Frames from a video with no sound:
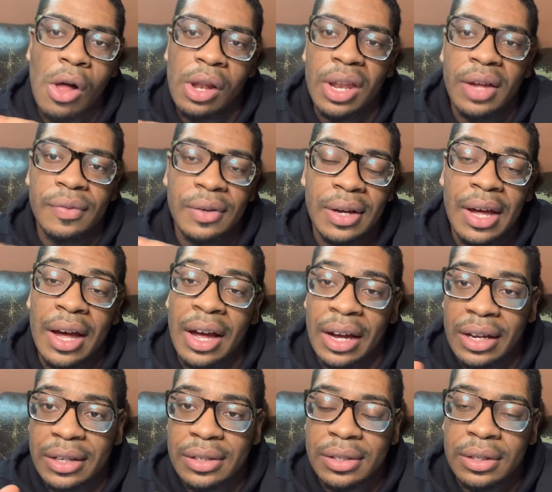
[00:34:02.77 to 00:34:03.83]
eleven
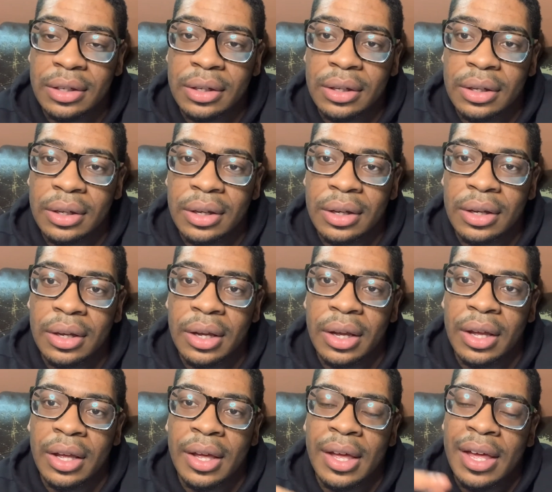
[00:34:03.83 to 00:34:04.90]
guys,
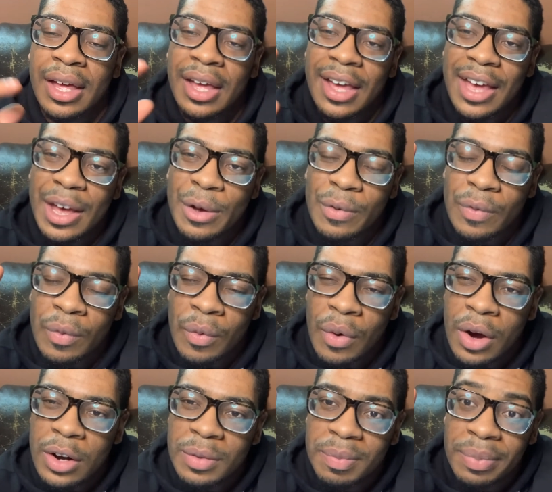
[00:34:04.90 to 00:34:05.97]
if
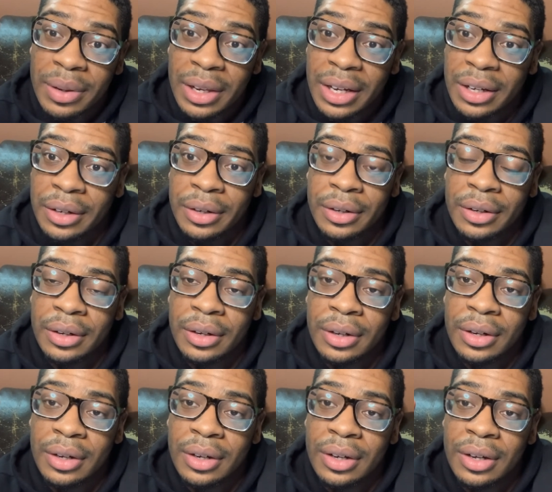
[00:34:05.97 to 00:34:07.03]
one player
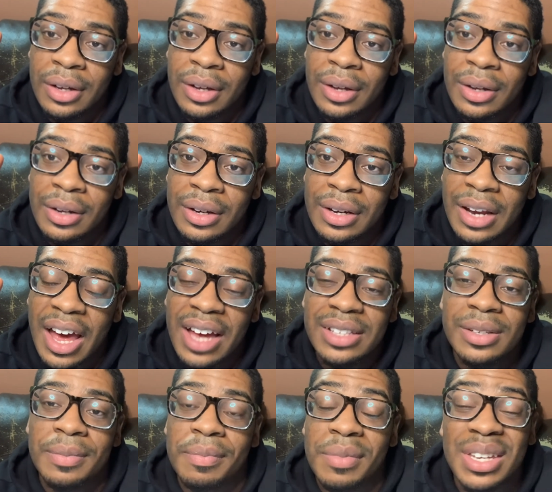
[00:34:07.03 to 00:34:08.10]
has
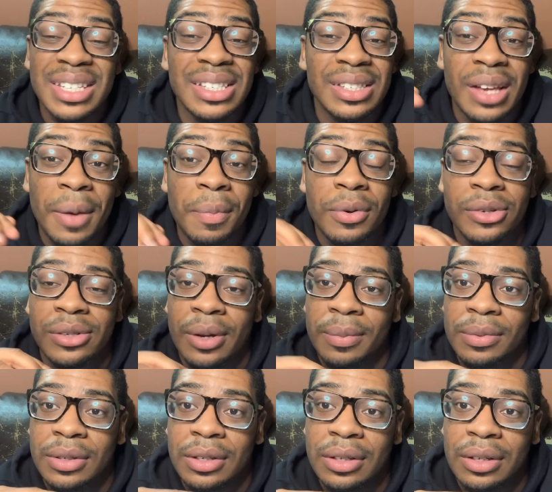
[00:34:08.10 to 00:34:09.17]
a misstep or
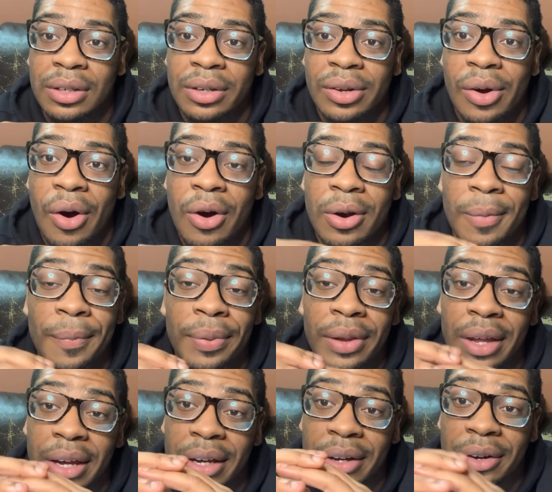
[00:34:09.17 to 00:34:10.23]
something on a
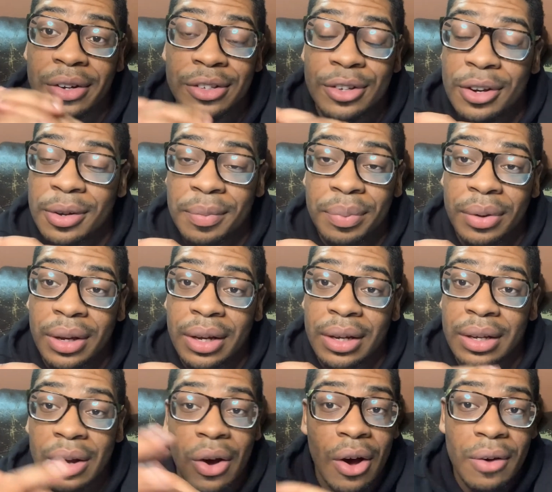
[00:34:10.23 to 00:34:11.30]
play, on a certain play,
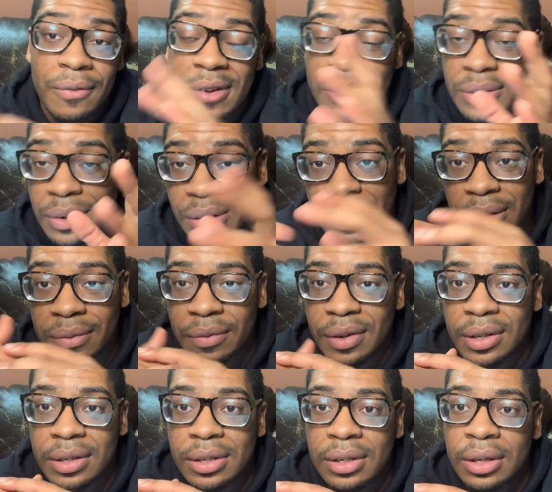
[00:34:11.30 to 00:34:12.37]
offense or defense,